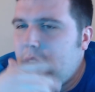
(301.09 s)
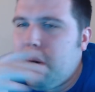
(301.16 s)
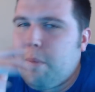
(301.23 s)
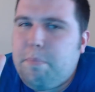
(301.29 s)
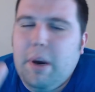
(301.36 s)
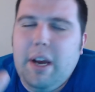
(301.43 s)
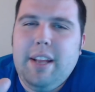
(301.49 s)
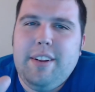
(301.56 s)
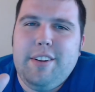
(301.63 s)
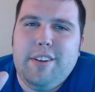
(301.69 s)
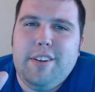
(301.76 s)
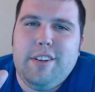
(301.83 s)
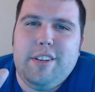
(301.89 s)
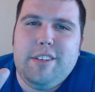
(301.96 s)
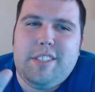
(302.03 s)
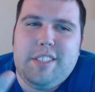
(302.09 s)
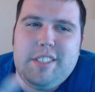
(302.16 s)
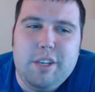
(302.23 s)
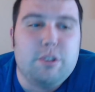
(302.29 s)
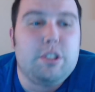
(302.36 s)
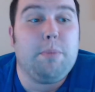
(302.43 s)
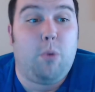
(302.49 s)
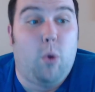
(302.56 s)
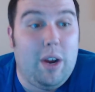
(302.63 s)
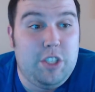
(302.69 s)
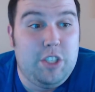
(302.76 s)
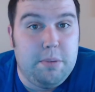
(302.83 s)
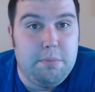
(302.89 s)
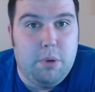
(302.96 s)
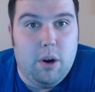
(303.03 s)
but still some
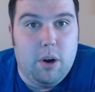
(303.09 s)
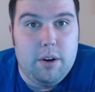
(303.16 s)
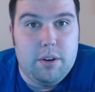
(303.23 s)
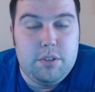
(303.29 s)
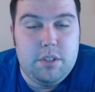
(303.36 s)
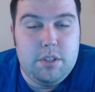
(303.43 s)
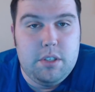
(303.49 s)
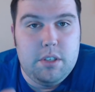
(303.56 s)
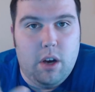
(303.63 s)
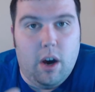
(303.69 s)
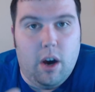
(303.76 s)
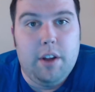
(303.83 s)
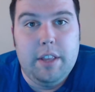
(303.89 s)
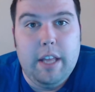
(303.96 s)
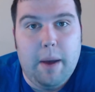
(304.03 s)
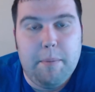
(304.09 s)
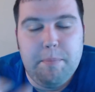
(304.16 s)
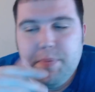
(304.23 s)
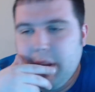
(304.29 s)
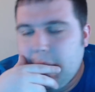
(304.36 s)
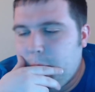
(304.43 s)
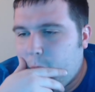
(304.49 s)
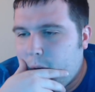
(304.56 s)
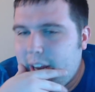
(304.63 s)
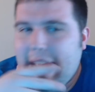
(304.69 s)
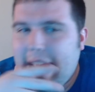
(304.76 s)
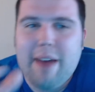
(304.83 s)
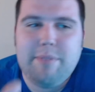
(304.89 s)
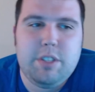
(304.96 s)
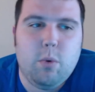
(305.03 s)
question marks on them. And we're going
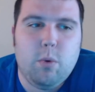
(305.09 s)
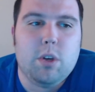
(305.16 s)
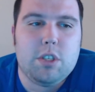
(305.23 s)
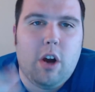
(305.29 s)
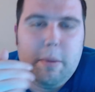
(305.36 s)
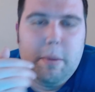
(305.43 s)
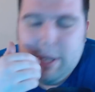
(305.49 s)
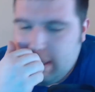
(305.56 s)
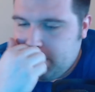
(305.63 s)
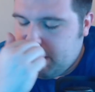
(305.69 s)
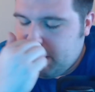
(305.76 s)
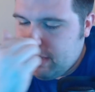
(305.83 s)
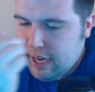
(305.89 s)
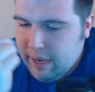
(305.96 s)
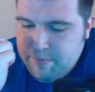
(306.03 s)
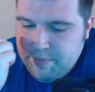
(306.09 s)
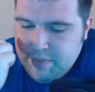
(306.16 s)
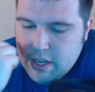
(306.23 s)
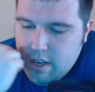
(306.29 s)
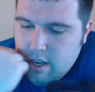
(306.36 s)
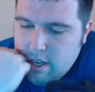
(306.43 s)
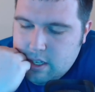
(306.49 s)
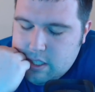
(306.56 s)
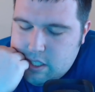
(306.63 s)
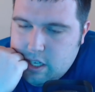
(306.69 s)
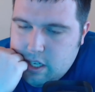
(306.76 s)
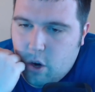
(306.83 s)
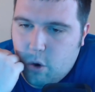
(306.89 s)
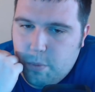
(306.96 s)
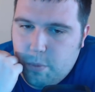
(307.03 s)
to have to, we'll talk about them in a minute.
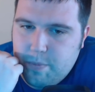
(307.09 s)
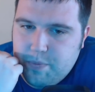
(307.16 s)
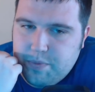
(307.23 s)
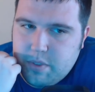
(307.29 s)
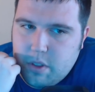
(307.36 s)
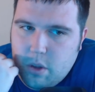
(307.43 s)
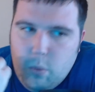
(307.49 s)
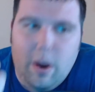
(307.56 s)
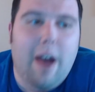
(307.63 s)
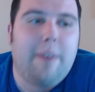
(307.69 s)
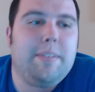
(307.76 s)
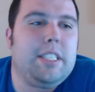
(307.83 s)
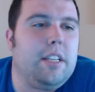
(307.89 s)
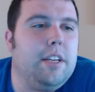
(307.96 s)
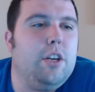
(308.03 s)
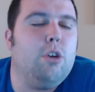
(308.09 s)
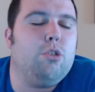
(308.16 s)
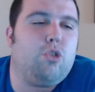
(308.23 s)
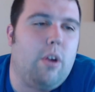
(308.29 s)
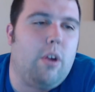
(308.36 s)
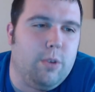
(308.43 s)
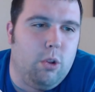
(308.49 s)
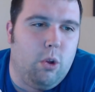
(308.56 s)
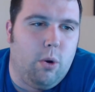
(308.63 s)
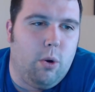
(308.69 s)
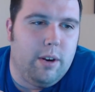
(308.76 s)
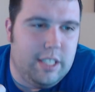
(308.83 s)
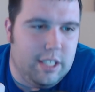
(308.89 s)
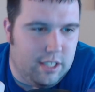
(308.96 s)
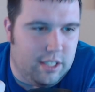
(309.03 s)
So we obviously know Trevor
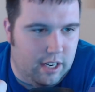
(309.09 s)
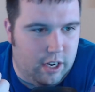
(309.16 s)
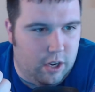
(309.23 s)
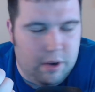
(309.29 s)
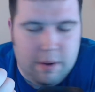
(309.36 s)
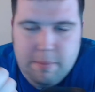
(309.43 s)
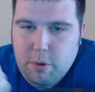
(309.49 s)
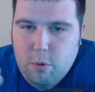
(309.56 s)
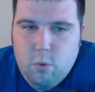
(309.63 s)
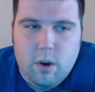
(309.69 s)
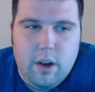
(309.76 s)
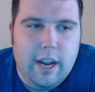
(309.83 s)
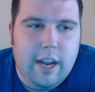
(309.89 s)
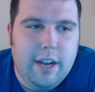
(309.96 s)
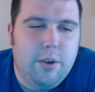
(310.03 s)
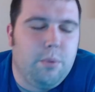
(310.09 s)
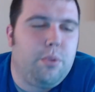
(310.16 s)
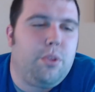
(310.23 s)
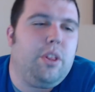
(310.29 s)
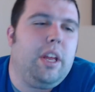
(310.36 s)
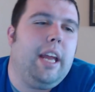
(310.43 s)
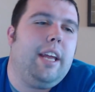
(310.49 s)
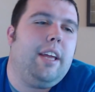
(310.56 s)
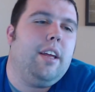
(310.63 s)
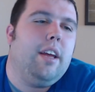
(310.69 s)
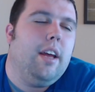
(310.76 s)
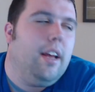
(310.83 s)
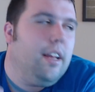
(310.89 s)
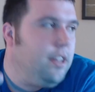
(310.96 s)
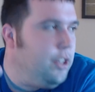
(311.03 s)
Lawrence is going to go number one. I don't think
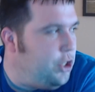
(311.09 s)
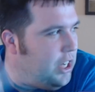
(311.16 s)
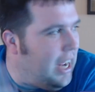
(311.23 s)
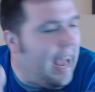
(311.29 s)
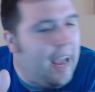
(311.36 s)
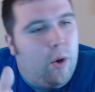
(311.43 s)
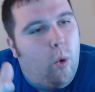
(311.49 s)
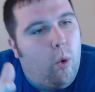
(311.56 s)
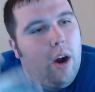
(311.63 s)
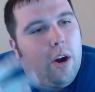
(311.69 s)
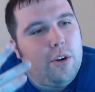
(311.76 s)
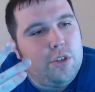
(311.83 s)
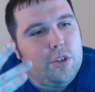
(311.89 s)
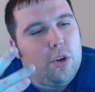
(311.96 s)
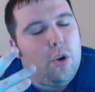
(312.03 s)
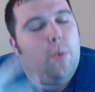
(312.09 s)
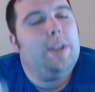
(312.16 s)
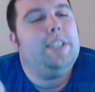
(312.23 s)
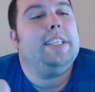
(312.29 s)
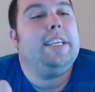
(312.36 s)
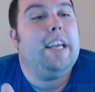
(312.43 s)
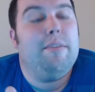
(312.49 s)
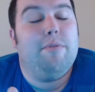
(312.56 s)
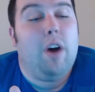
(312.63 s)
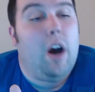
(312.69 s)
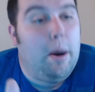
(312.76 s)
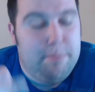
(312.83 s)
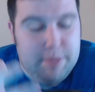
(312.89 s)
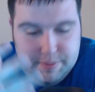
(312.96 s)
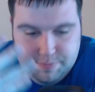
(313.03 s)
the Jaguars are going to give
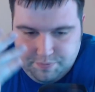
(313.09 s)
up